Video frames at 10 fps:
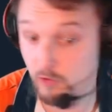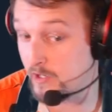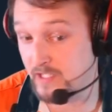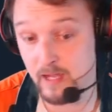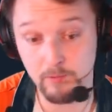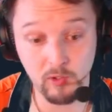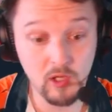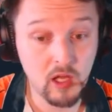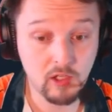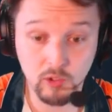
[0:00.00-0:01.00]
example,
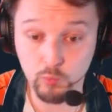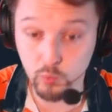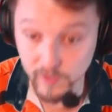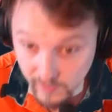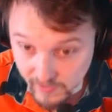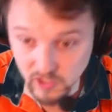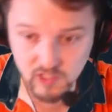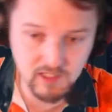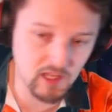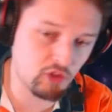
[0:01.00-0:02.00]
to really
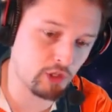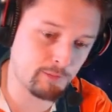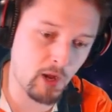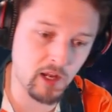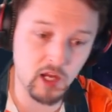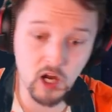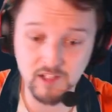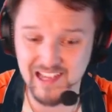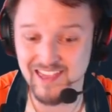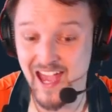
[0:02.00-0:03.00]
just get those
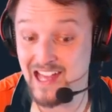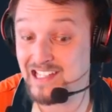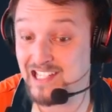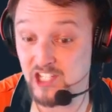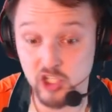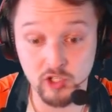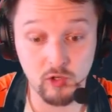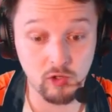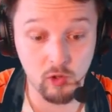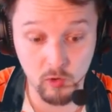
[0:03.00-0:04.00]
bodyguards and that
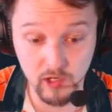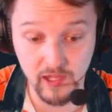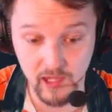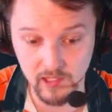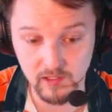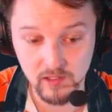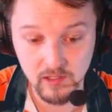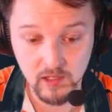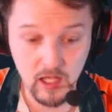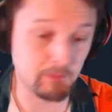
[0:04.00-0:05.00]
additional lore gain?
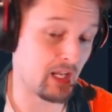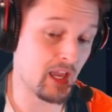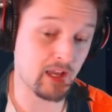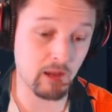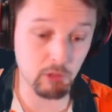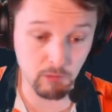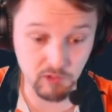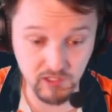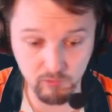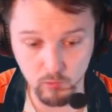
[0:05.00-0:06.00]
I mean, heck, I would
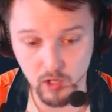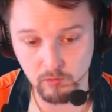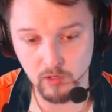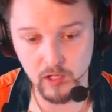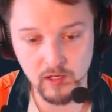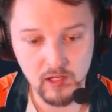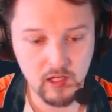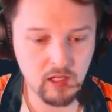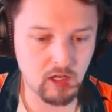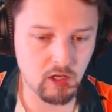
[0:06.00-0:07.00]
almost even want to run,
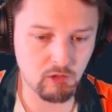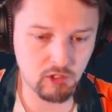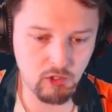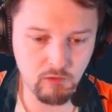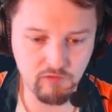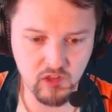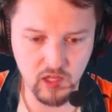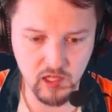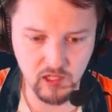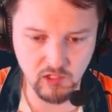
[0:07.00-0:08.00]
2 of
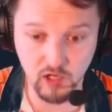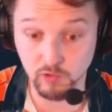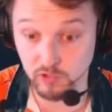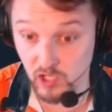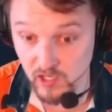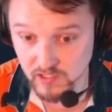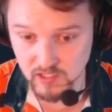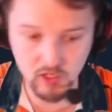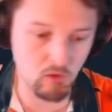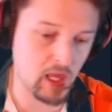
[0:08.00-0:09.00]
the Donald
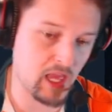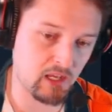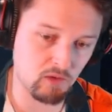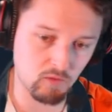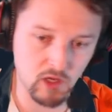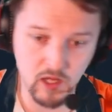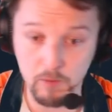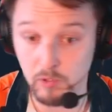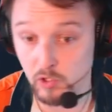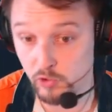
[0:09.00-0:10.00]
Ducks, go ahead and run a
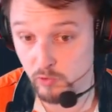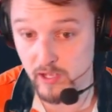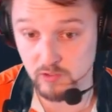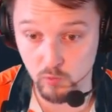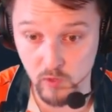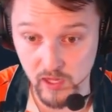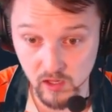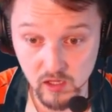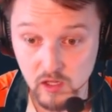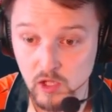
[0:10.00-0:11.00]
Baloo as
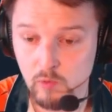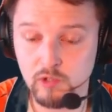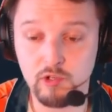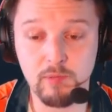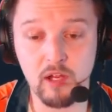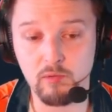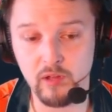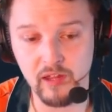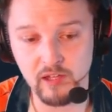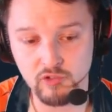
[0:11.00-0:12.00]
well, which would be a
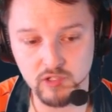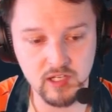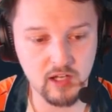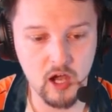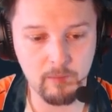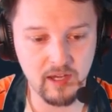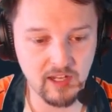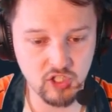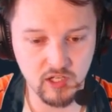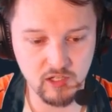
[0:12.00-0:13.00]
really interesting
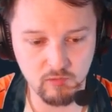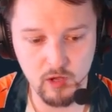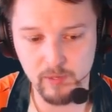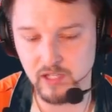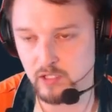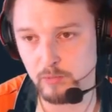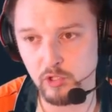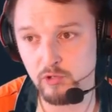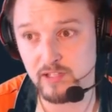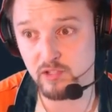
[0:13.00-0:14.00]
combination as well, because the
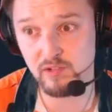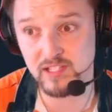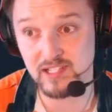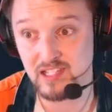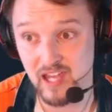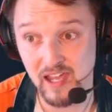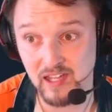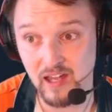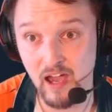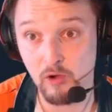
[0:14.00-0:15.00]
Baloo, as soon as it's
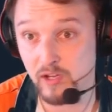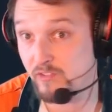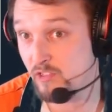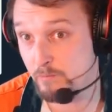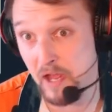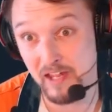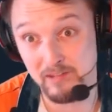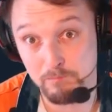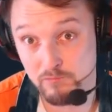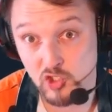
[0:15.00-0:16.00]
taken out, even by
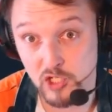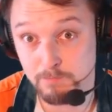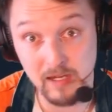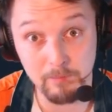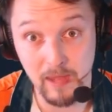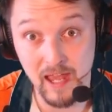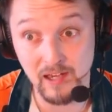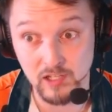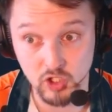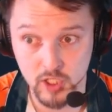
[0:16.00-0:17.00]
just being
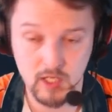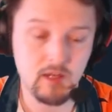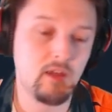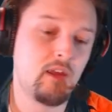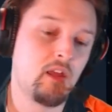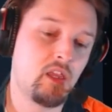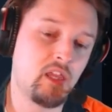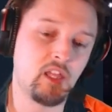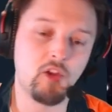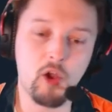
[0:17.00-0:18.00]
banished,
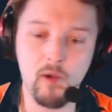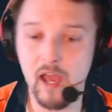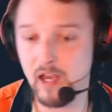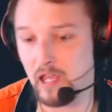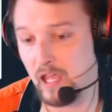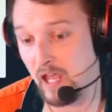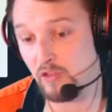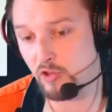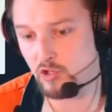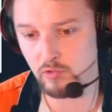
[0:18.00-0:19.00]
then you go ahead and
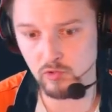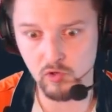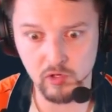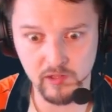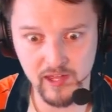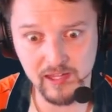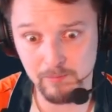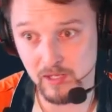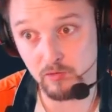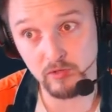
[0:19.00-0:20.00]
gain the 2 lore, and that can
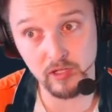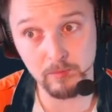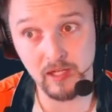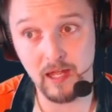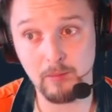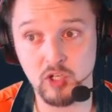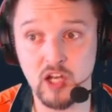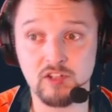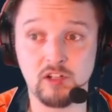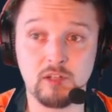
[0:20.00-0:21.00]
be a really big game
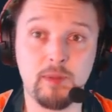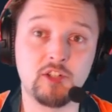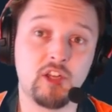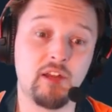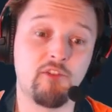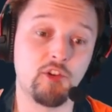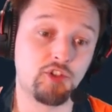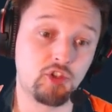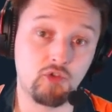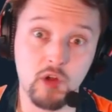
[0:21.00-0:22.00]
changer, especially if you're
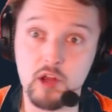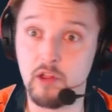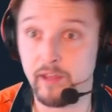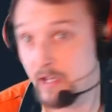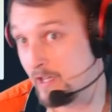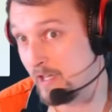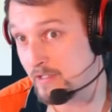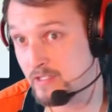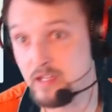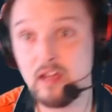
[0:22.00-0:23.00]
struggling
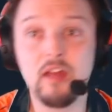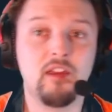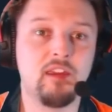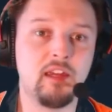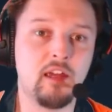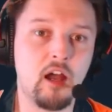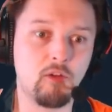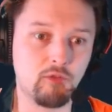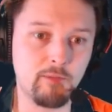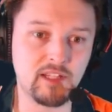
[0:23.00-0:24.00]
against the
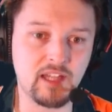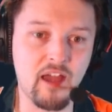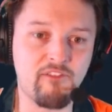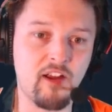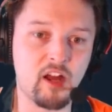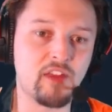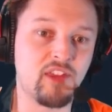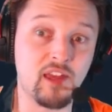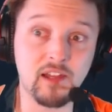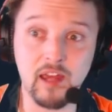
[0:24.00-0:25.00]
Ruby Sapphire at
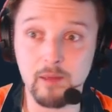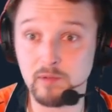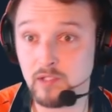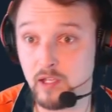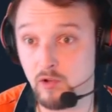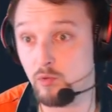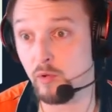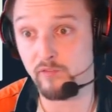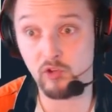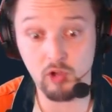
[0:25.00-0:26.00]
the end game. It's like,
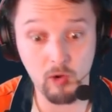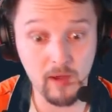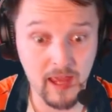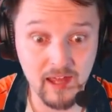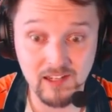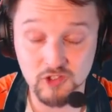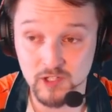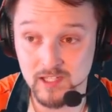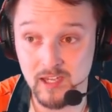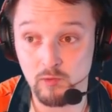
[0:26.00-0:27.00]
cool, if you go ahead and
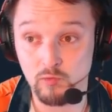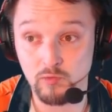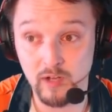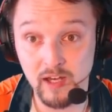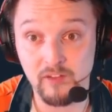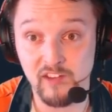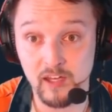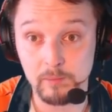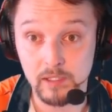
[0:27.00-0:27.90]
just get rid of him,